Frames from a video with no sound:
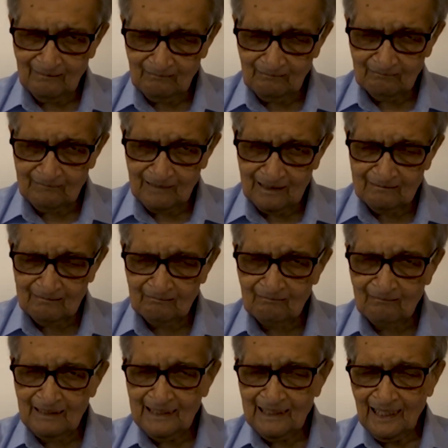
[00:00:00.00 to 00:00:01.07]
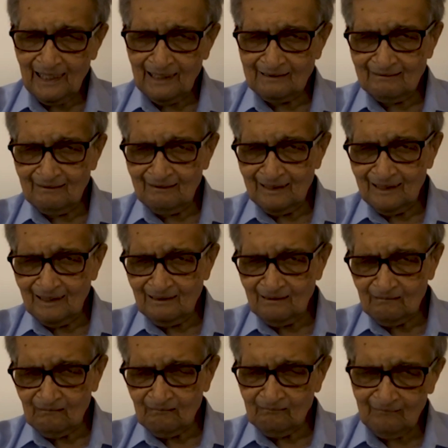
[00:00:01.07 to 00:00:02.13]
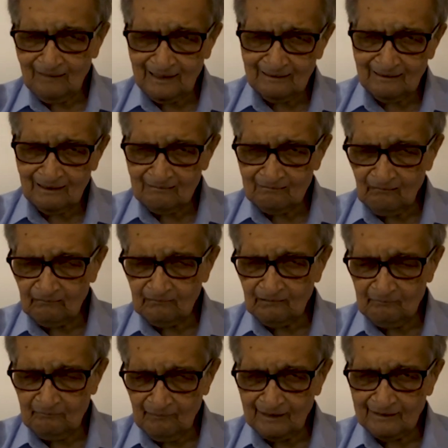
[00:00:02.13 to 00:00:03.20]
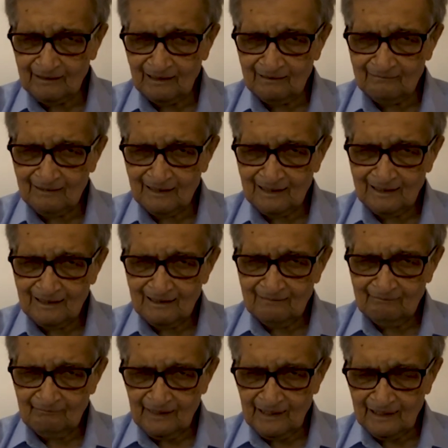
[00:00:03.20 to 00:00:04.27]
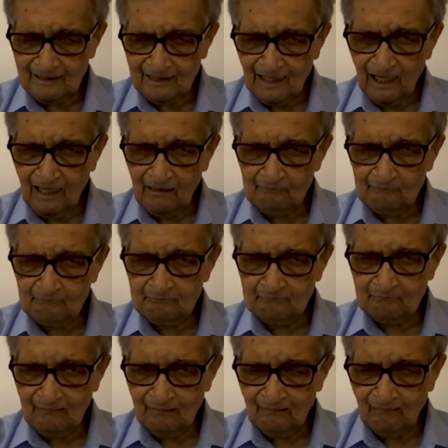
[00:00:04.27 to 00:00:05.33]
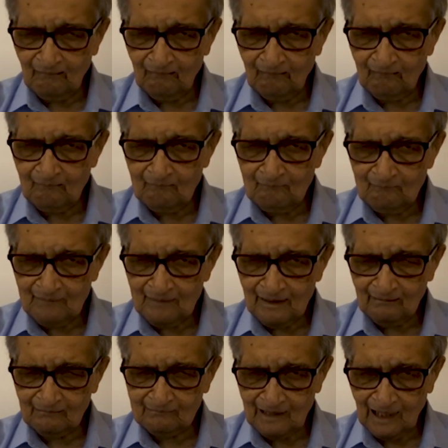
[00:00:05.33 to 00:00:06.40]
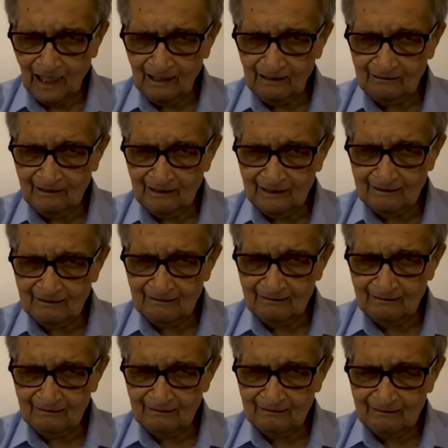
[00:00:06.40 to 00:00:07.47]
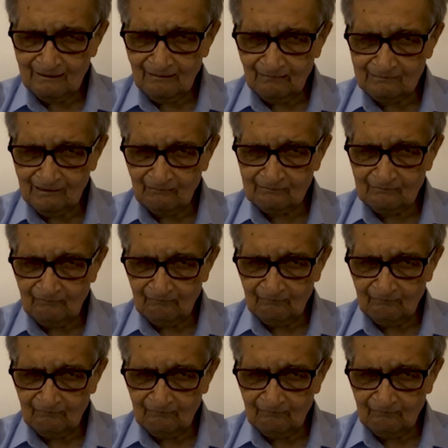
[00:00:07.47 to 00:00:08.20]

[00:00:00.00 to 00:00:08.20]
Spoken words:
looked into. And you know, it has not affected Vietnam or Thailand or South